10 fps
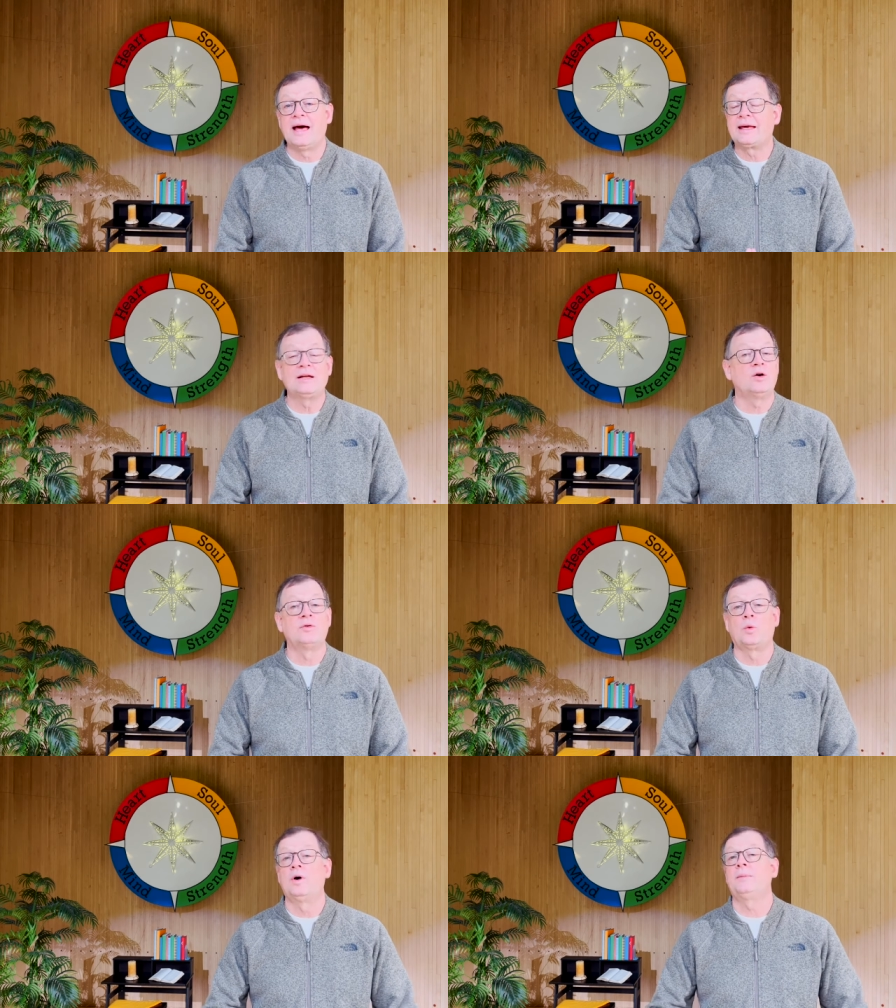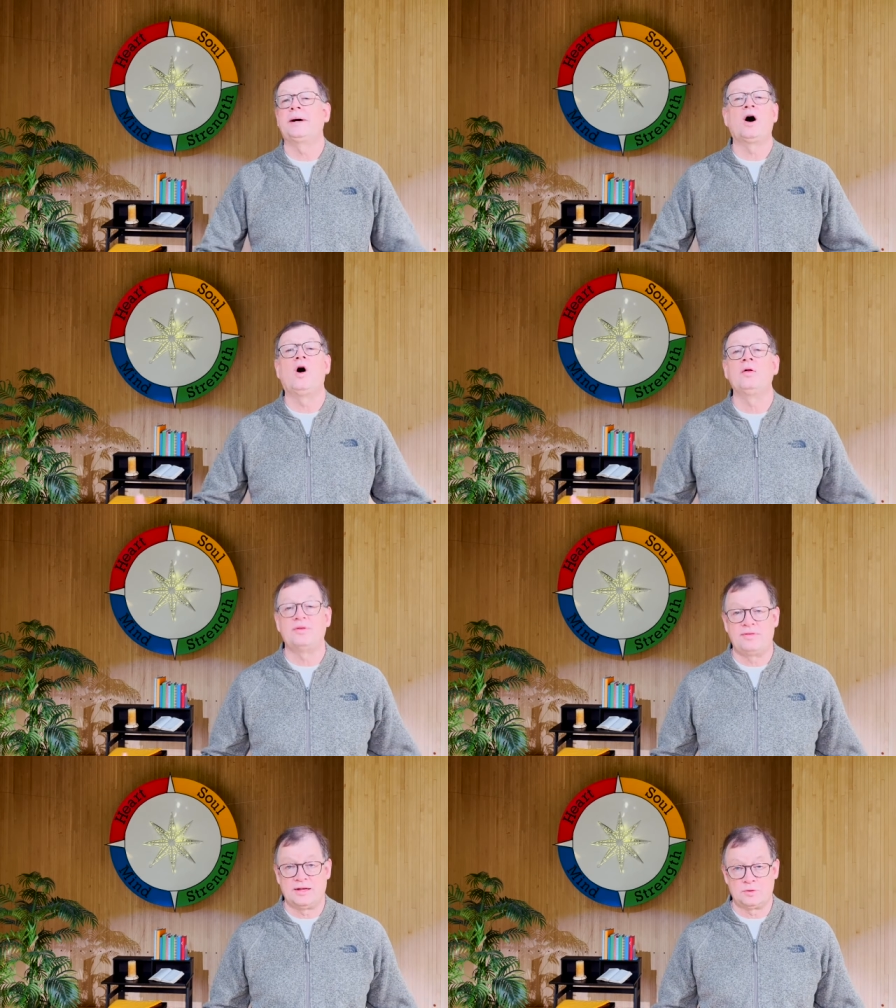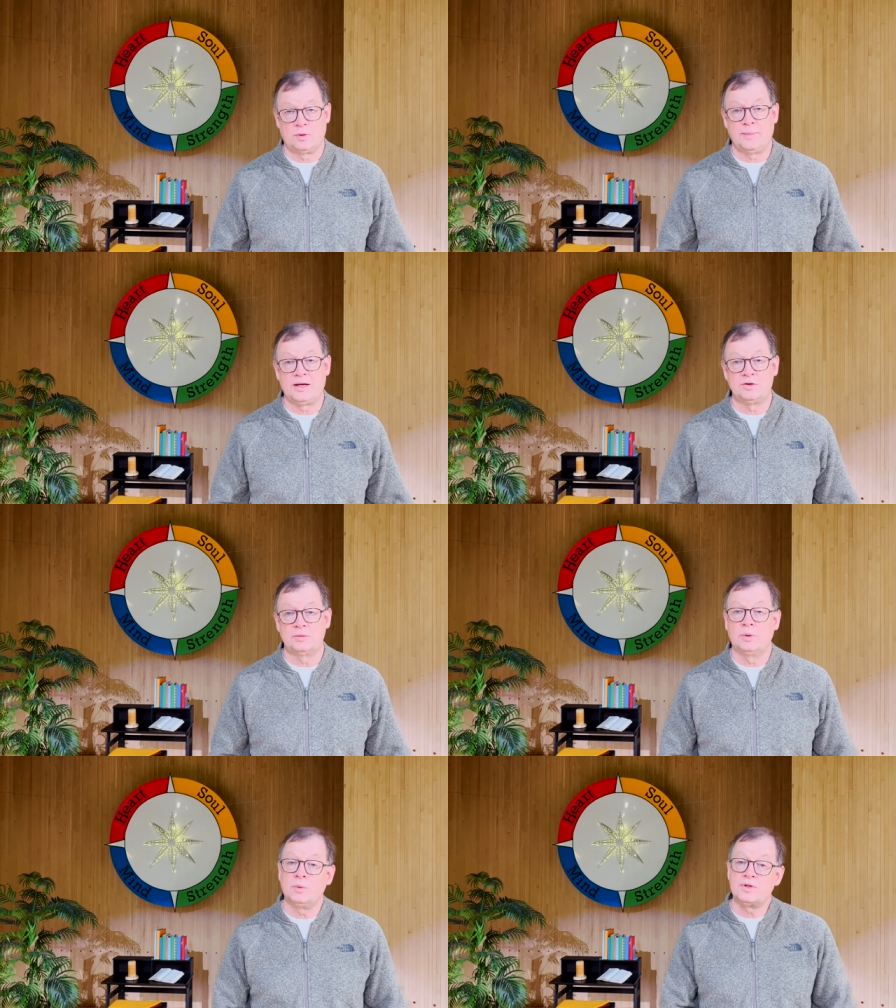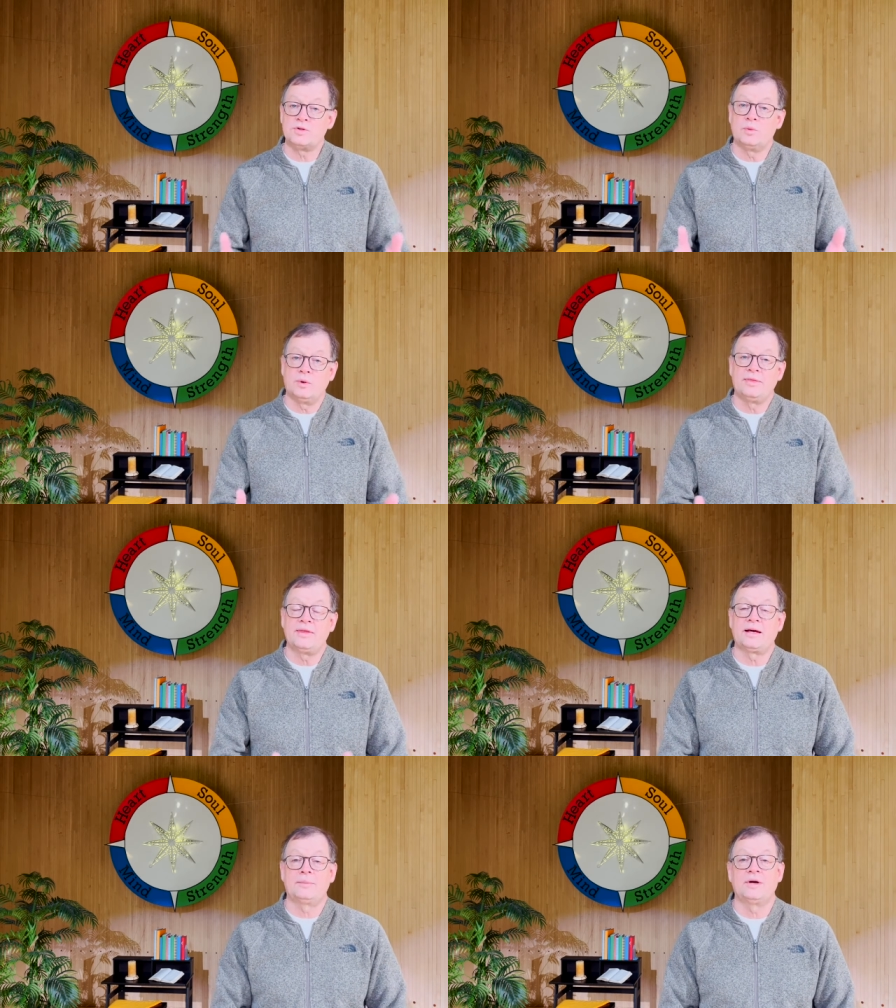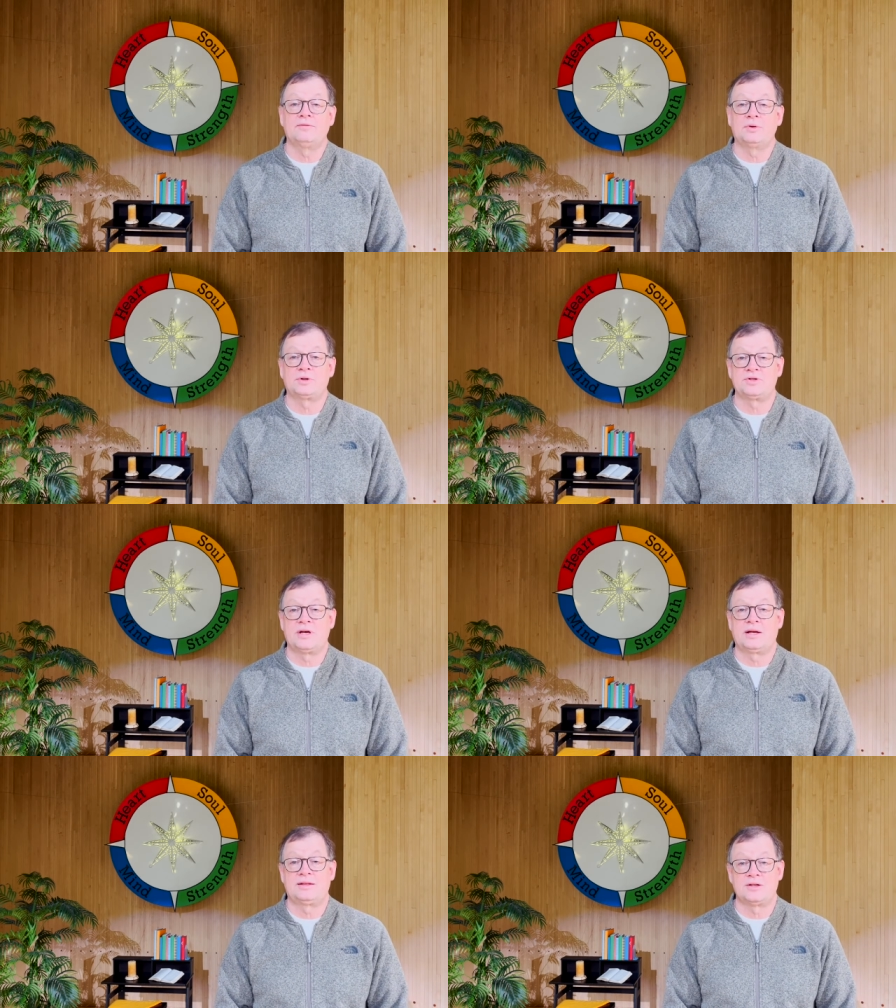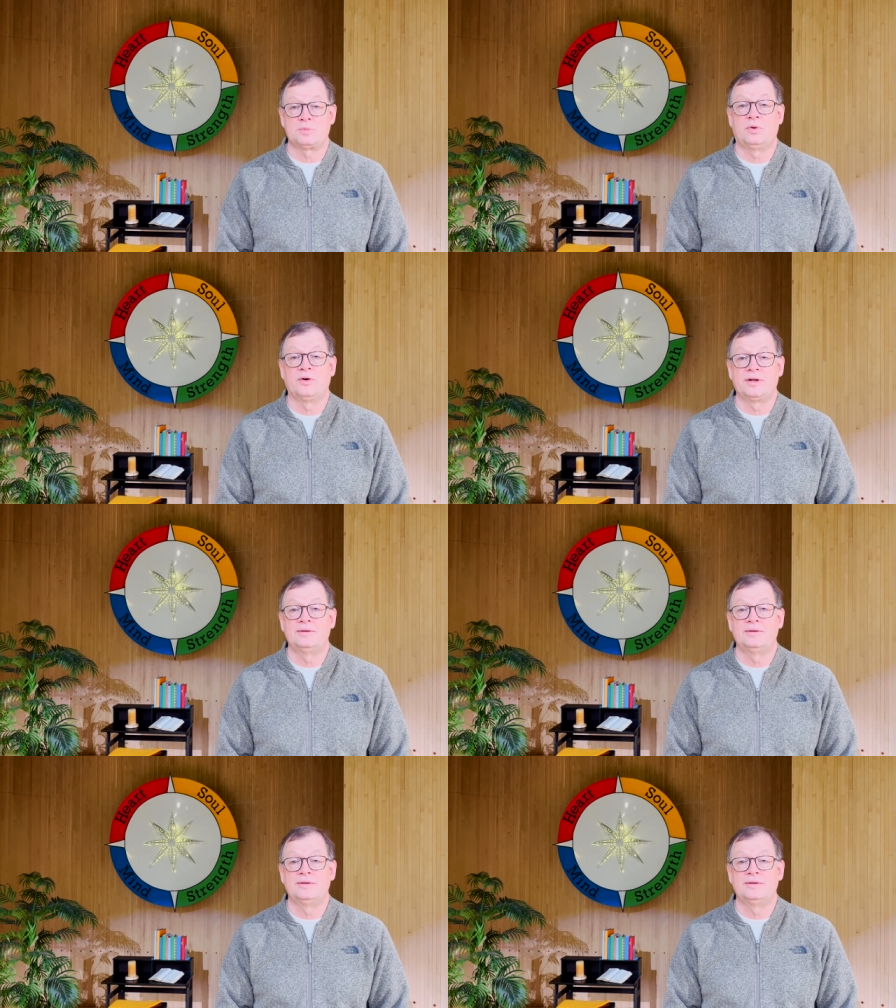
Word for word: Not get overwhelmed by all the things we might do, but what's the one thing I might focus on at this point?